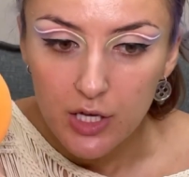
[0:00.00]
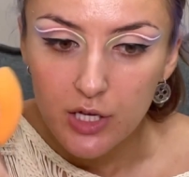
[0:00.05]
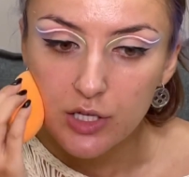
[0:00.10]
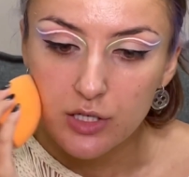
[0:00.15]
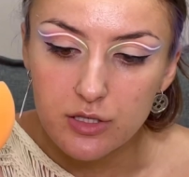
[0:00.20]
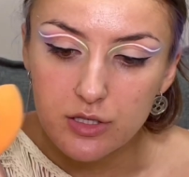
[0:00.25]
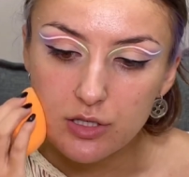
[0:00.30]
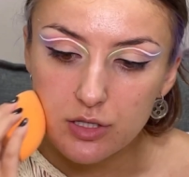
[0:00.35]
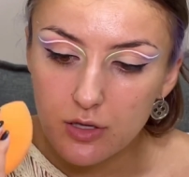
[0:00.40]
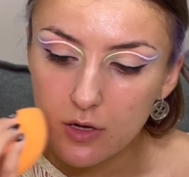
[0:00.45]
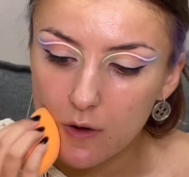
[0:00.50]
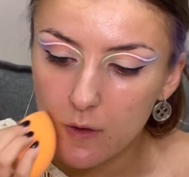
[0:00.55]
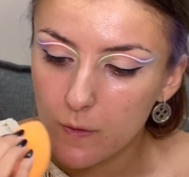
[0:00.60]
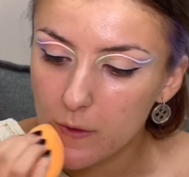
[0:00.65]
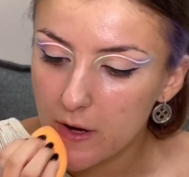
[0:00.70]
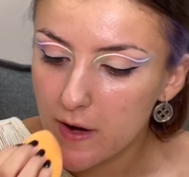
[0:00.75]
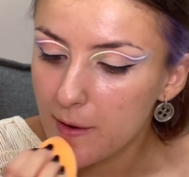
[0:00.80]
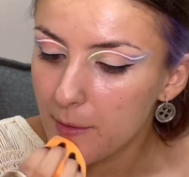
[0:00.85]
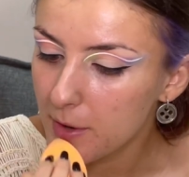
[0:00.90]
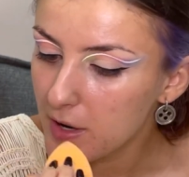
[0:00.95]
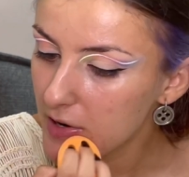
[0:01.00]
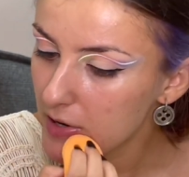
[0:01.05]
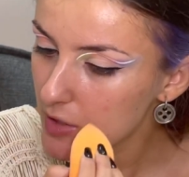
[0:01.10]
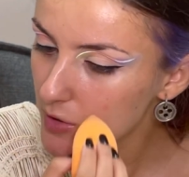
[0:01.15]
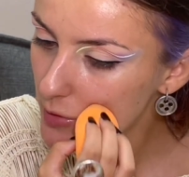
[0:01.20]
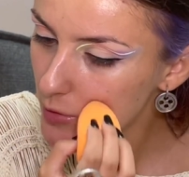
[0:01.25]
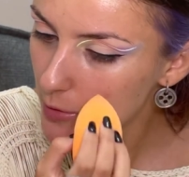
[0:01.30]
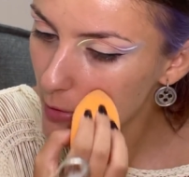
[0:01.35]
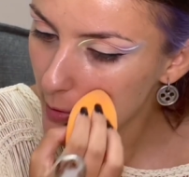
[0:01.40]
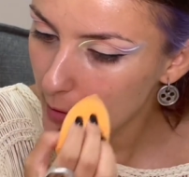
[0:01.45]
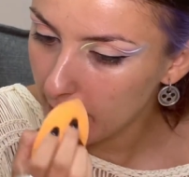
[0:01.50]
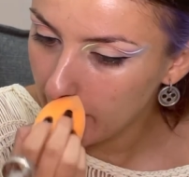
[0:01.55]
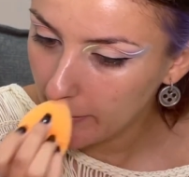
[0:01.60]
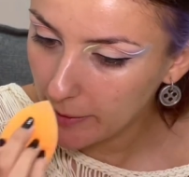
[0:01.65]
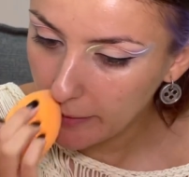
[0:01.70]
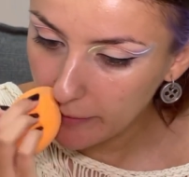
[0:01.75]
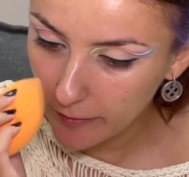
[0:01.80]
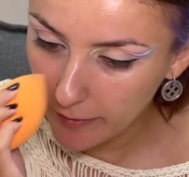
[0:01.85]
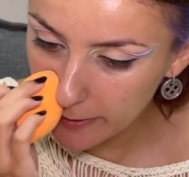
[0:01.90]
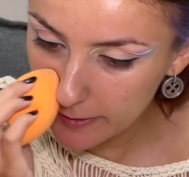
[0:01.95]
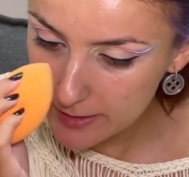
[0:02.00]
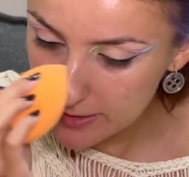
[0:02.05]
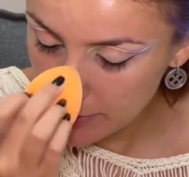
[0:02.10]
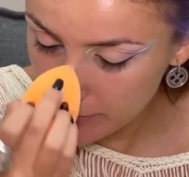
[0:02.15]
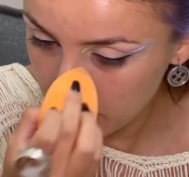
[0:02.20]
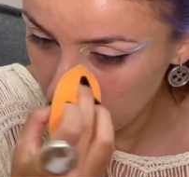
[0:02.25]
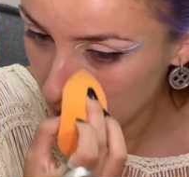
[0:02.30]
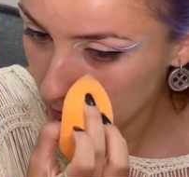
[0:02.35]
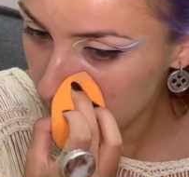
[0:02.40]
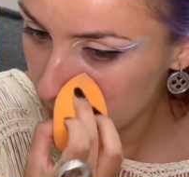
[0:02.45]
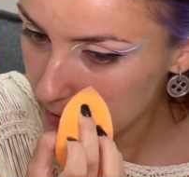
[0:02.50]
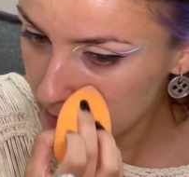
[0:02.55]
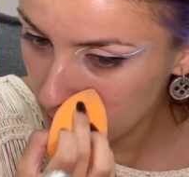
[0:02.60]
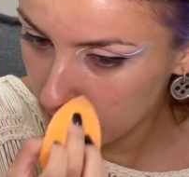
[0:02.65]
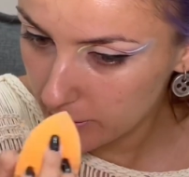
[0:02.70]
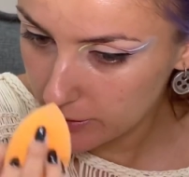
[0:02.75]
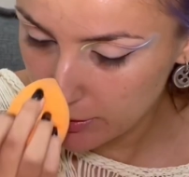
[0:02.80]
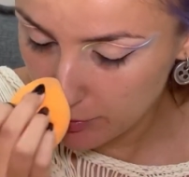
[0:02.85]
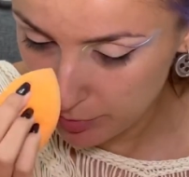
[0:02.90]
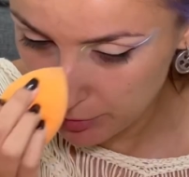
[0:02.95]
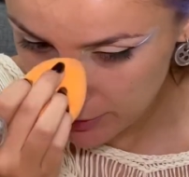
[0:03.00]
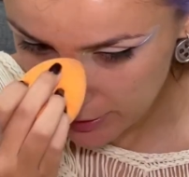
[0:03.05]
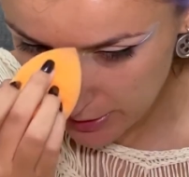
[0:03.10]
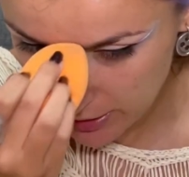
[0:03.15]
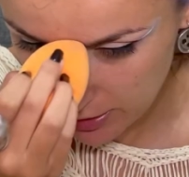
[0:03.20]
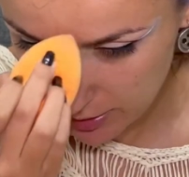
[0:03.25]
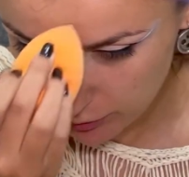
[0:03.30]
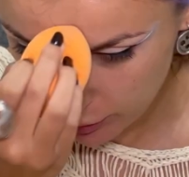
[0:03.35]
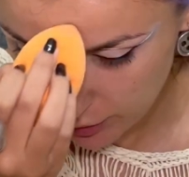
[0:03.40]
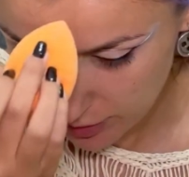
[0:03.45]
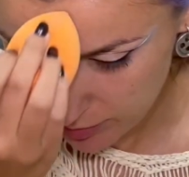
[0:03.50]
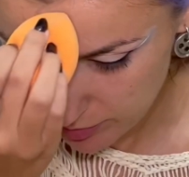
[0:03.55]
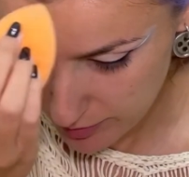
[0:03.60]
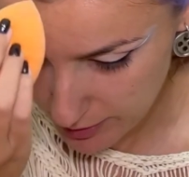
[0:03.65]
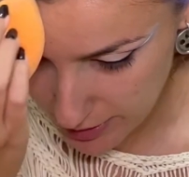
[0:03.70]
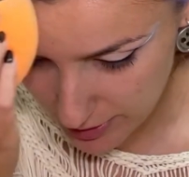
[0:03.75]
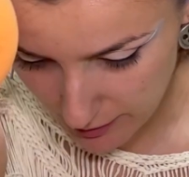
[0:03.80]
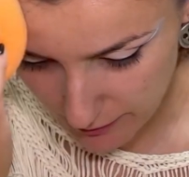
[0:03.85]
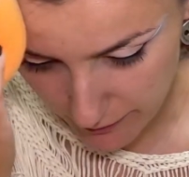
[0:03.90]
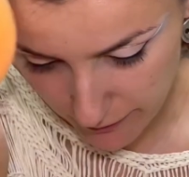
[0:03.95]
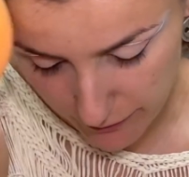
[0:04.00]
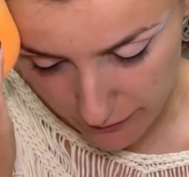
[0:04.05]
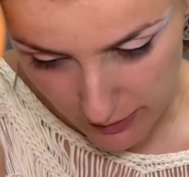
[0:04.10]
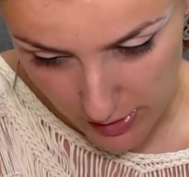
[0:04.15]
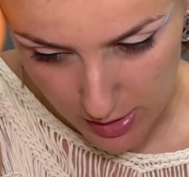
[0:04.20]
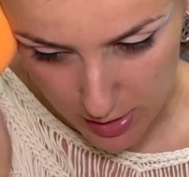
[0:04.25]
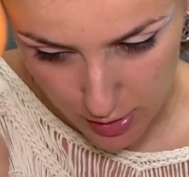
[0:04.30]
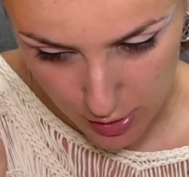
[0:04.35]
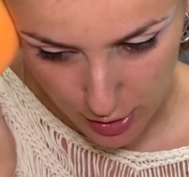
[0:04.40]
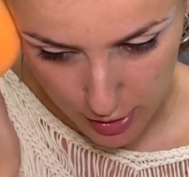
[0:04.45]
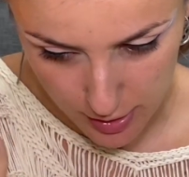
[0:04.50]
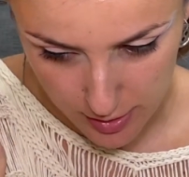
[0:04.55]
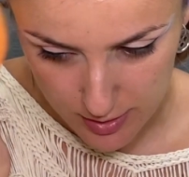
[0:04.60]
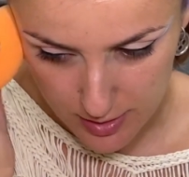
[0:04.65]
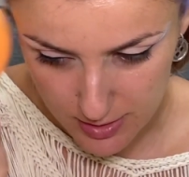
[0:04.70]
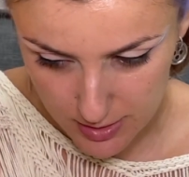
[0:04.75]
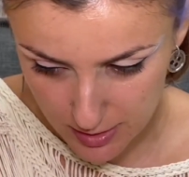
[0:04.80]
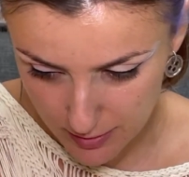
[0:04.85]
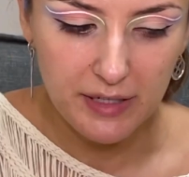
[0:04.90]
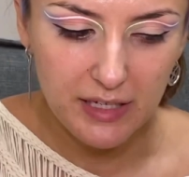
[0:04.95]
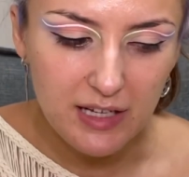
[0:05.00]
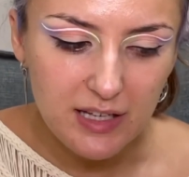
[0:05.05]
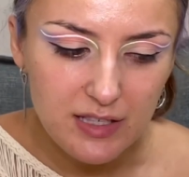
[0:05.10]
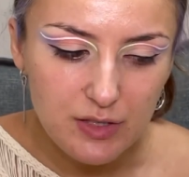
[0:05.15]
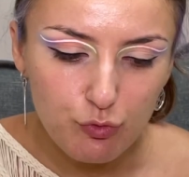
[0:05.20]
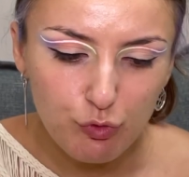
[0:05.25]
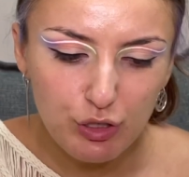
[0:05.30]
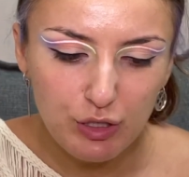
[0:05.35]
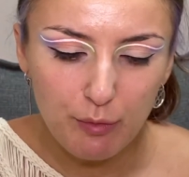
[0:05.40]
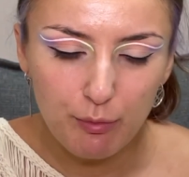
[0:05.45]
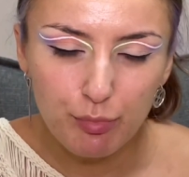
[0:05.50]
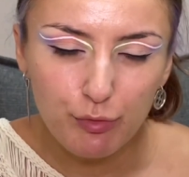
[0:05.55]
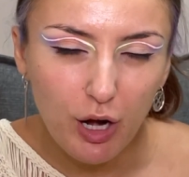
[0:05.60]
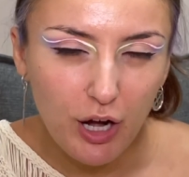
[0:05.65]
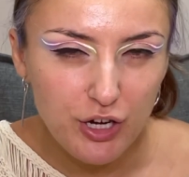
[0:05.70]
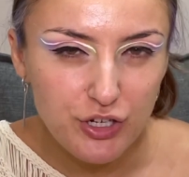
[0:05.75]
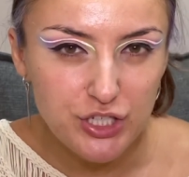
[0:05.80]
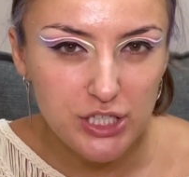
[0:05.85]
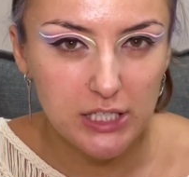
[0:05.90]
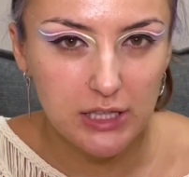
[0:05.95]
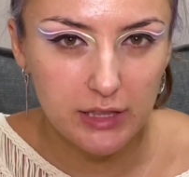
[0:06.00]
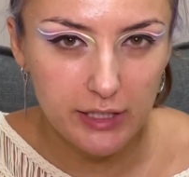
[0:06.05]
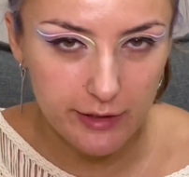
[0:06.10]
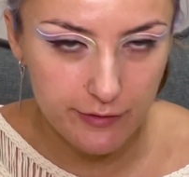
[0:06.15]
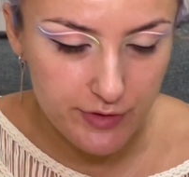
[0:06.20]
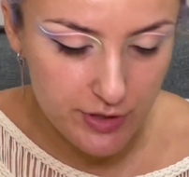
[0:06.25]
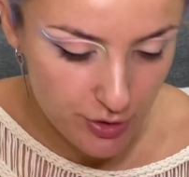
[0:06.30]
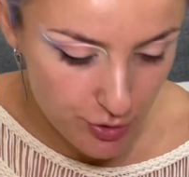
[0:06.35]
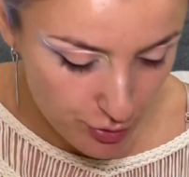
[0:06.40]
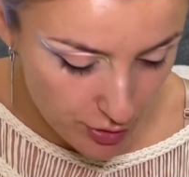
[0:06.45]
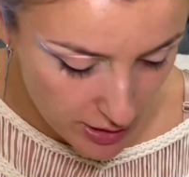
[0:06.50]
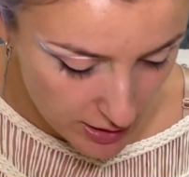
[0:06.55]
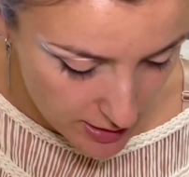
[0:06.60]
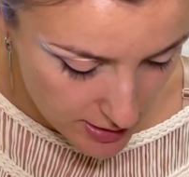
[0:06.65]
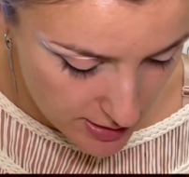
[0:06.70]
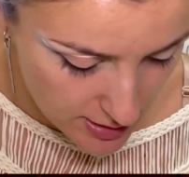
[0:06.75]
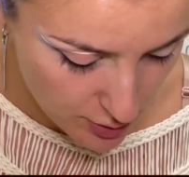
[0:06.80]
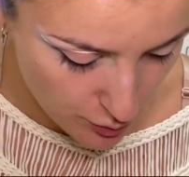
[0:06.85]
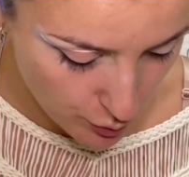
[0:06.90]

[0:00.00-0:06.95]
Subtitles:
So what I'm gonna do is first I'm gonna start applying it with my fingers, because with a brush it leaves streaks.